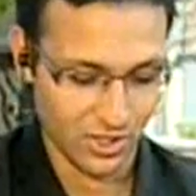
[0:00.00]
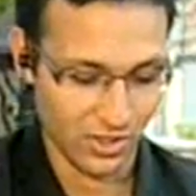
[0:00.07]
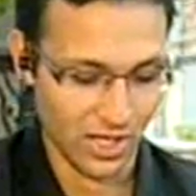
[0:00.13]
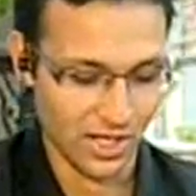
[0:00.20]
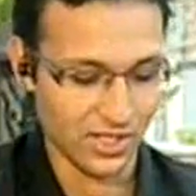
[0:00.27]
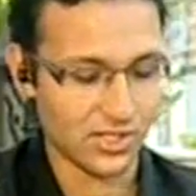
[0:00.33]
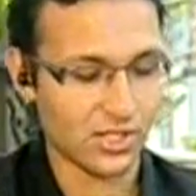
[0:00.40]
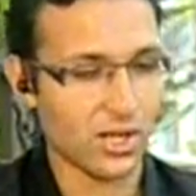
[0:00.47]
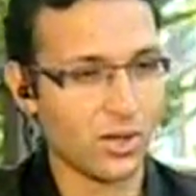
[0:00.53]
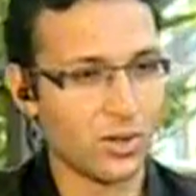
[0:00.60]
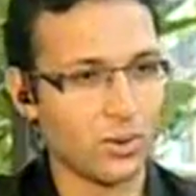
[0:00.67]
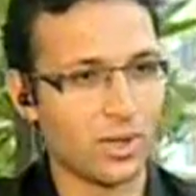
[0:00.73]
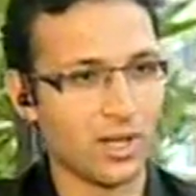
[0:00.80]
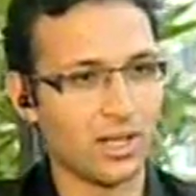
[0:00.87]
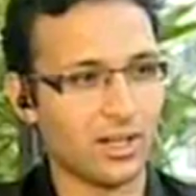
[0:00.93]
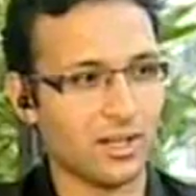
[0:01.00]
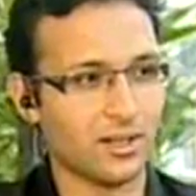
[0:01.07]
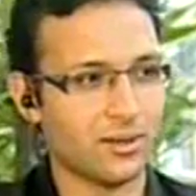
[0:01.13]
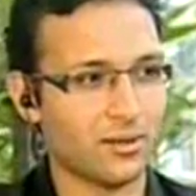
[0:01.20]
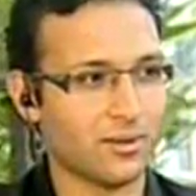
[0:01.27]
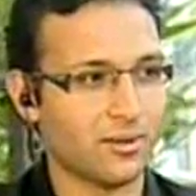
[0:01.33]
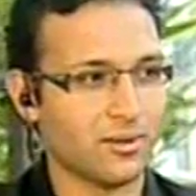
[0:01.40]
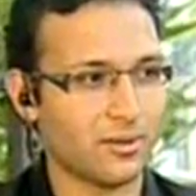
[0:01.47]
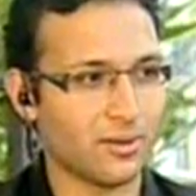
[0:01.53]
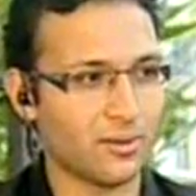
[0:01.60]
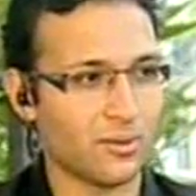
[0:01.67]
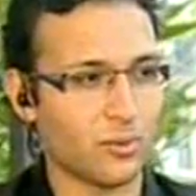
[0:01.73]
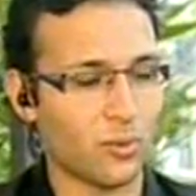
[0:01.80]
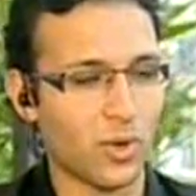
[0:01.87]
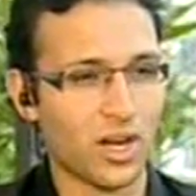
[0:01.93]
Okay. So
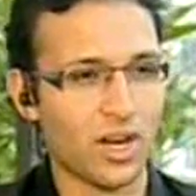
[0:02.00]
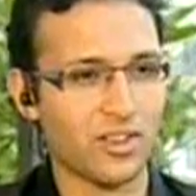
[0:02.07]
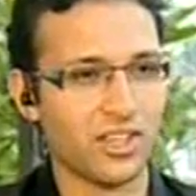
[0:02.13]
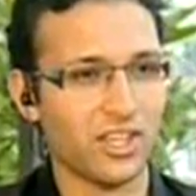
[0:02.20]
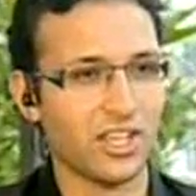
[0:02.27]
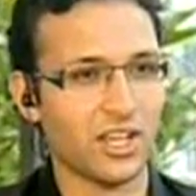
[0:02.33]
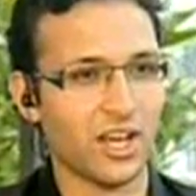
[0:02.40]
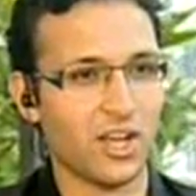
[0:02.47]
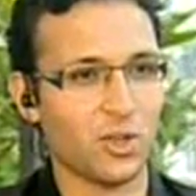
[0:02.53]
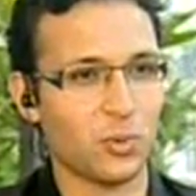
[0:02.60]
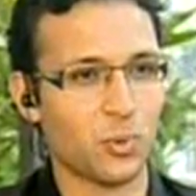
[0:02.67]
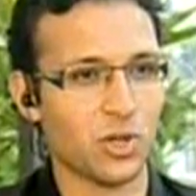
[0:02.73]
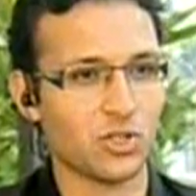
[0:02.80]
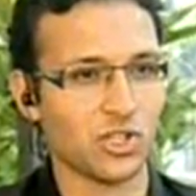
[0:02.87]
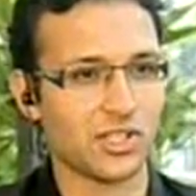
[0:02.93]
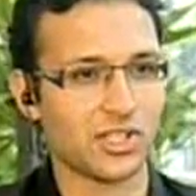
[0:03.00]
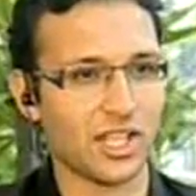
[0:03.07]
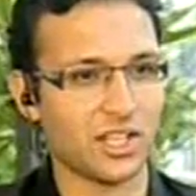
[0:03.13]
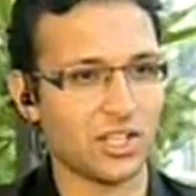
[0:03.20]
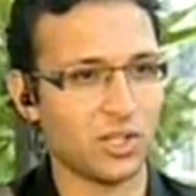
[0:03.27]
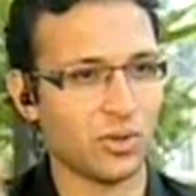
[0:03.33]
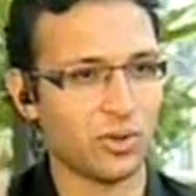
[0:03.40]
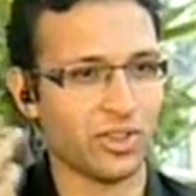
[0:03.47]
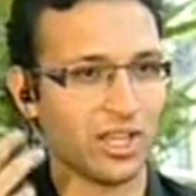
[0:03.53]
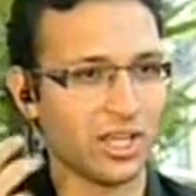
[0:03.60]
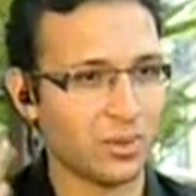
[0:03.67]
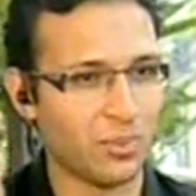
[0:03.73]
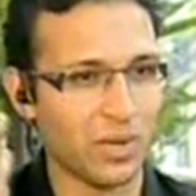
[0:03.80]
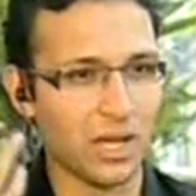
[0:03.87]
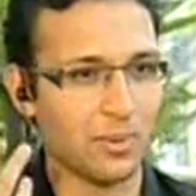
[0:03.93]
what are the other projects that you
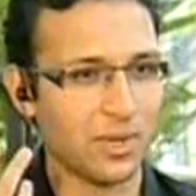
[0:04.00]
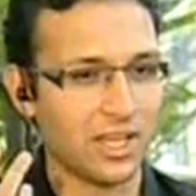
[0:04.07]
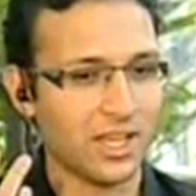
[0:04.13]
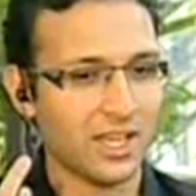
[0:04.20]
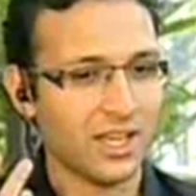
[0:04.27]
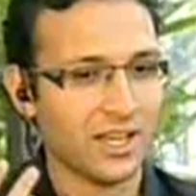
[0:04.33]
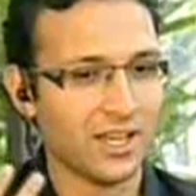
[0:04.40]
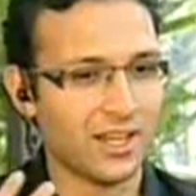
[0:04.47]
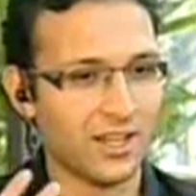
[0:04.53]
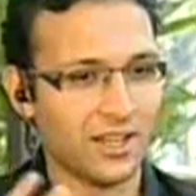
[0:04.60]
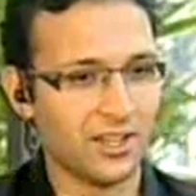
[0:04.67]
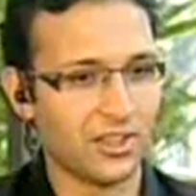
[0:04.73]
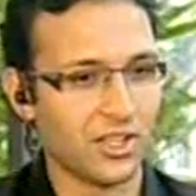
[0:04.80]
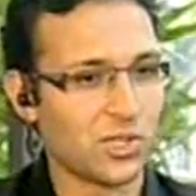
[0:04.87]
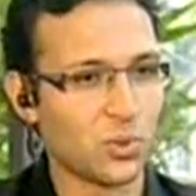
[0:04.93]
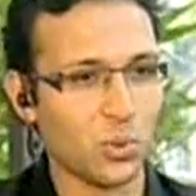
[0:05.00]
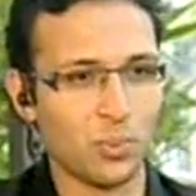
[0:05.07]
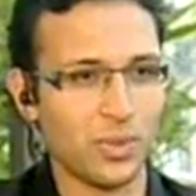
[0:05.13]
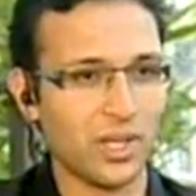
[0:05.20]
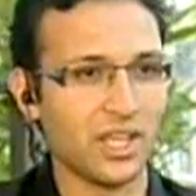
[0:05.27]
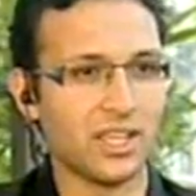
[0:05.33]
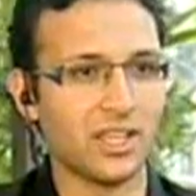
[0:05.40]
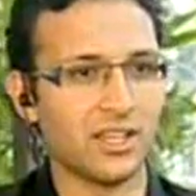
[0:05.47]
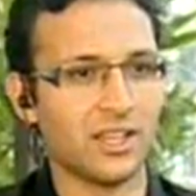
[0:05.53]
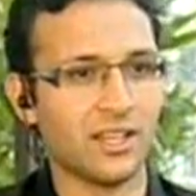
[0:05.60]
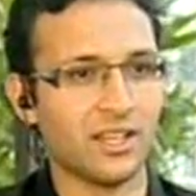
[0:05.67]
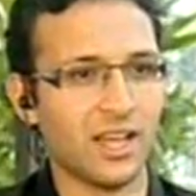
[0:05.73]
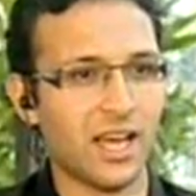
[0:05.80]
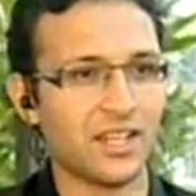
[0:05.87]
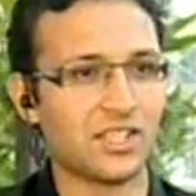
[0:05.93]
think maybe this would be
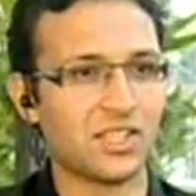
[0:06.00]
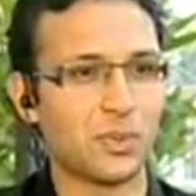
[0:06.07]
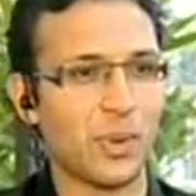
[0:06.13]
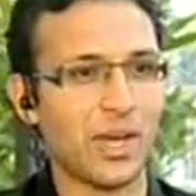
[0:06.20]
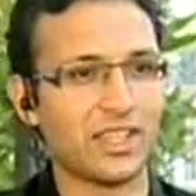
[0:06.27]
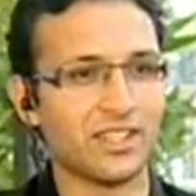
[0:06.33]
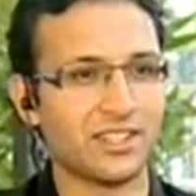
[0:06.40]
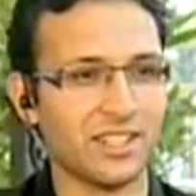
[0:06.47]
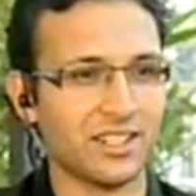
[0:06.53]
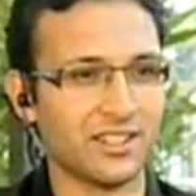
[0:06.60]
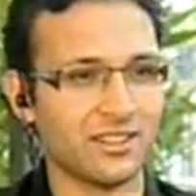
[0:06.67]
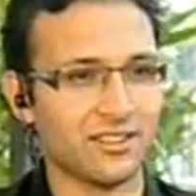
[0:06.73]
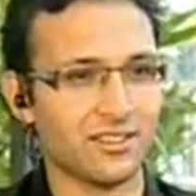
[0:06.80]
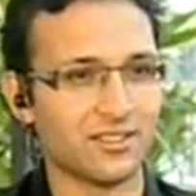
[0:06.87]
anticipated in?